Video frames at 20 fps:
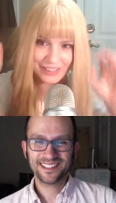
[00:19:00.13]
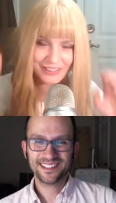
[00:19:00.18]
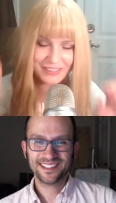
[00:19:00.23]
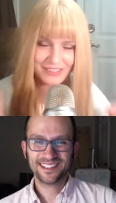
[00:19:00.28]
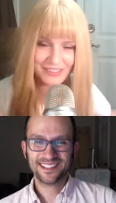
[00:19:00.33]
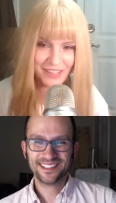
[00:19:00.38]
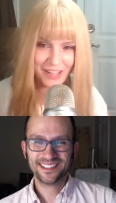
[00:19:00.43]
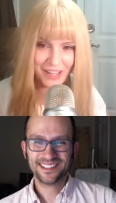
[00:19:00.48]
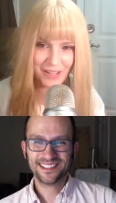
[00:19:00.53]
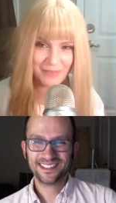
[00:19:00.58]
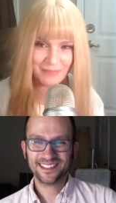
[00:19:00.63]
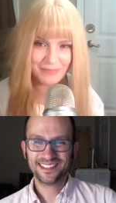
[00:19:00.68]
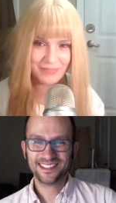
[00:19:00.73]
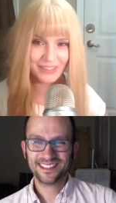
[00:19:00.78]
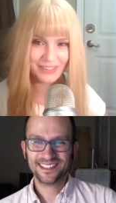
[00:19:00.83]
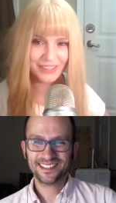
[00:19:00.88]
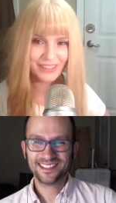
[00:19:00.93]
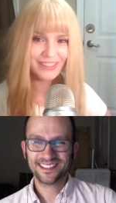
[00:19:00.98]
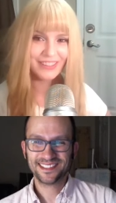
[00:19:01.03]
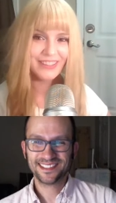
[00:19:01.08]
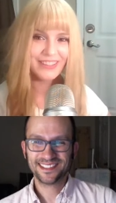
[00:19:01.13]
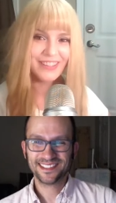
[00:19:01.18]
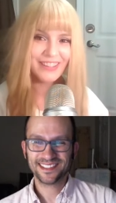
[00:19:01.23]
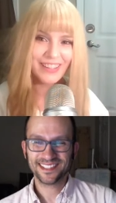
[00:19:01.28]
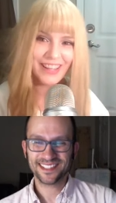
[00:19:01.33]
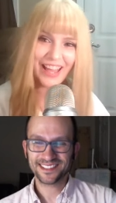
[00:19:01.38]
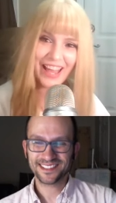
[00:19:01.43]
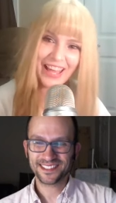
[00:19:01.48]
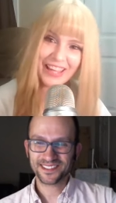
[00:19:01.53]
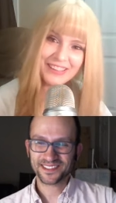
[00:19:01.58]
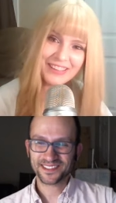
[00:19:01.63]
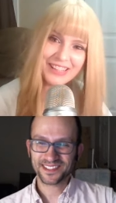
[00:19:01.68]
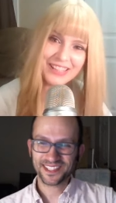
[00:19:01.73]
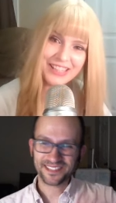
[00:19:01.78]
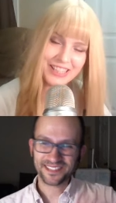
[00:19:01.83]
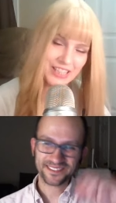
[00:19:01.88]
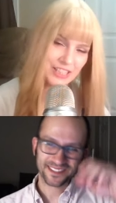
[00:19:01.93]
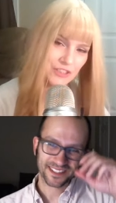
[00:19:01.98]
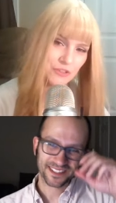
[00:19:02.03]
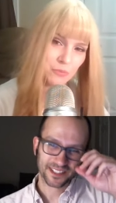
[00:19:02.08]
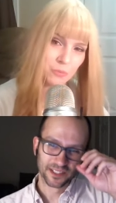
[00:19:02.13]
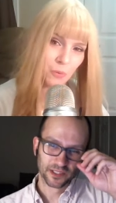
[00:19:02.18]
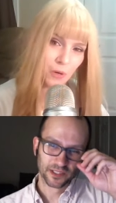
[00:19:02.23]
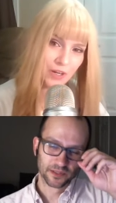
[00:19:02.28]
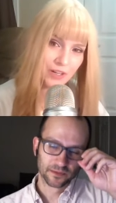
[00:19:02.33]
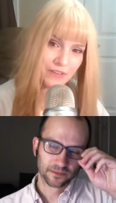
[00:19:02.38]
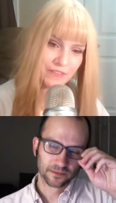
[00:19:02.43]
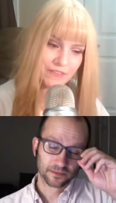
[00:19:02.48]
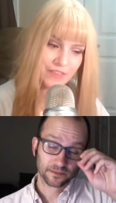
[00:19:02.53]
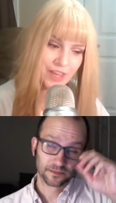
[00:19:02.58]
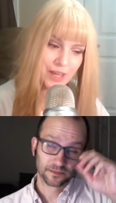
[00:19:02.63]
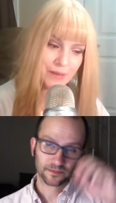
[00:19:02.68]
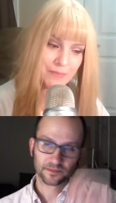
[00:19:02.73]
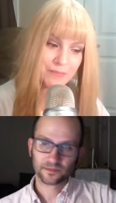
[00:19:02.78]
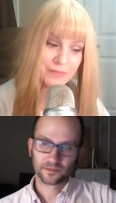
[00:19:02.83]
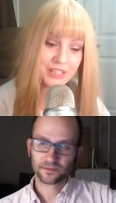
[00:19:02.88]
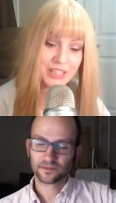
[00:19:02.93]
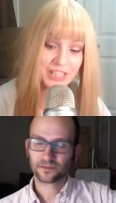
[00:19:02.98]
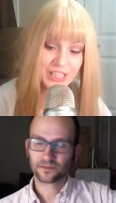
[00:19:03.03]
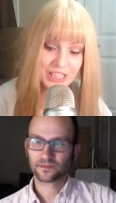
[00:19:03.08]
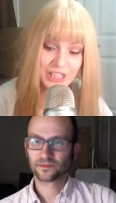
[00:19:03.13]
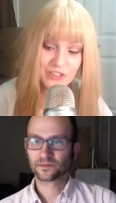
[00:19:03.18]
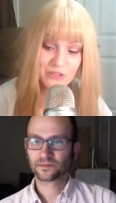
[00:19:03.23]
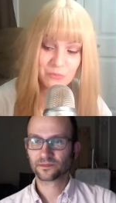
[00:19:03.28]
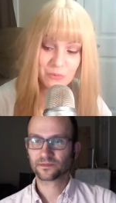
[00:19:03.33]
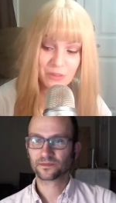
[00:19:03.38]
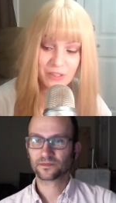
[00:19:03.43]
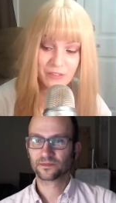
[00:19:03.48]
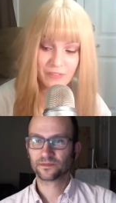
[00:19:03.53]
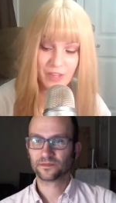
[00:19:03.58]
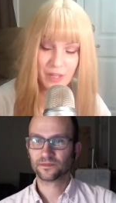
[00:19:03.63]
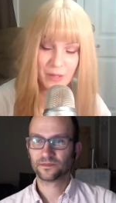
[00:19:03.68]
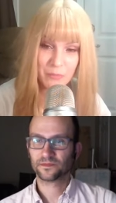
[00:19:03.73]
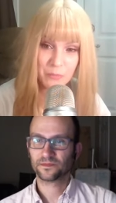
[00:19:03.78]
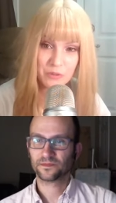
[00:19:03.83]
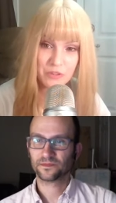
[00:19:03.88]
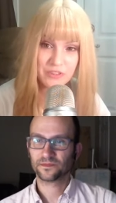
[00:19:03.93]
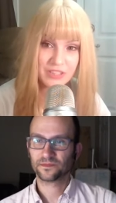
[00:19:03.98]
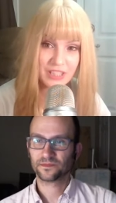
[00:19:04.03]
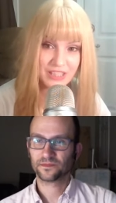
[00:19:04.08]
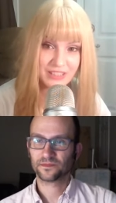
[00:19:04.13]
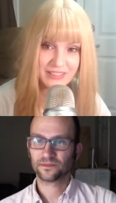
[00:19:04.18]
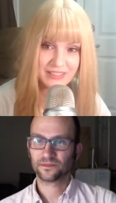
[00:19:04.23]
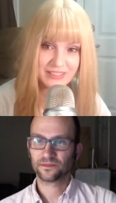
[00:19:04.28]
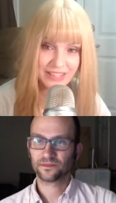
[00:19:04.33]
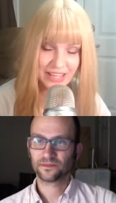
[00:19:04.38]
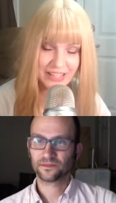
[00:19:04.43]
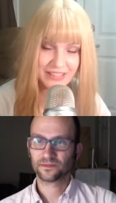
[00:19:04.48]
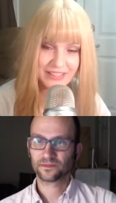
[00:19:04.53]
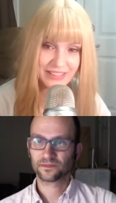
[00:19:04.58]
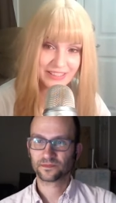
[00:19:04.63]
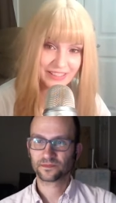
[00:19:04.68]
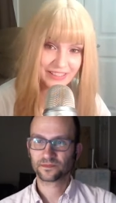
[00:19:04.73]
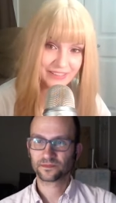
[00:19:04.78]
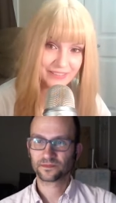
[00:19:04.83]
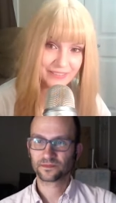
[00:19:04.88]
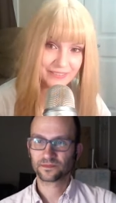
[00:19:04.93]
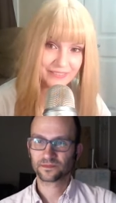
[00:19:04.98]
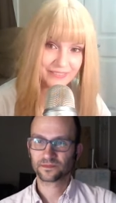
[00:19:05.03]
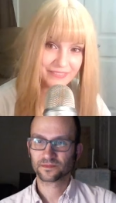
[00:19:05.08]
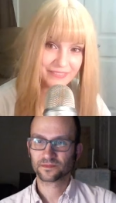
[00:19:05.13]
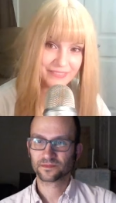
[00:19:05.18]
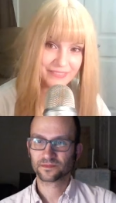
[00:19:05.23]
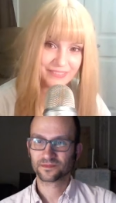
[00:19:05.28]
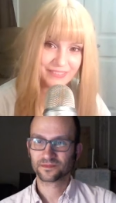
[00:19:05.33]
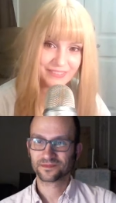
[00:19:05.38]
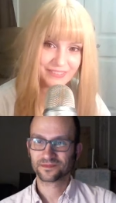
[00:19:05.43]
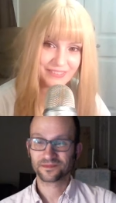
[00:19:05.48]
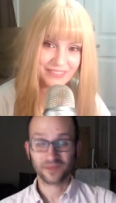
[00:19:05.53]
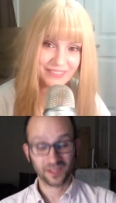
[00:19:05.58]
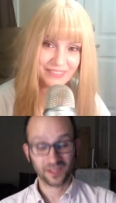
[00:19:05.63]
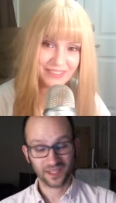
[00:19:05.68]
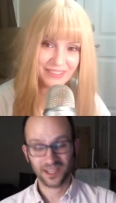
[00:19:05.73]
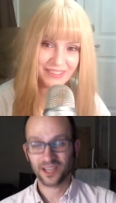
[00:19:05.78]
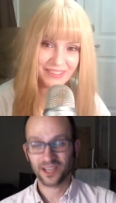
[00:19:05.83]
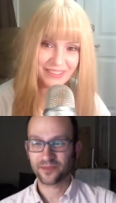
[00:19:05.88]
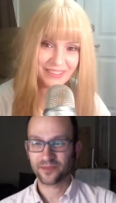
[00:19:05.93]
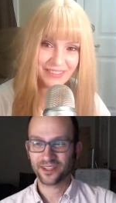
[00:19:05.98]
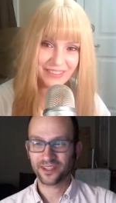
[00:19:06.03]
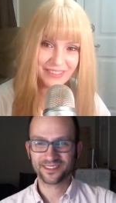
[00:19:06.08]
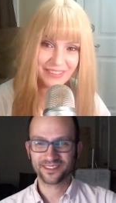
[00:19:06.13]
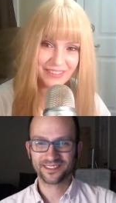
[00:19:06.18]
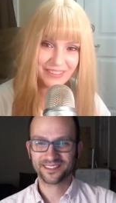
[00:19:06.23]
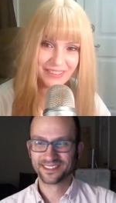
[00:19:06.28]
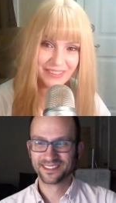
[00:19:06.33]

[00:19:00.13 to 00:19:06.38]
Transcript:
Speaker 1: the top. That's and like so each one of them, each one of them was like scented.
Speaker 2: Yeah, I bet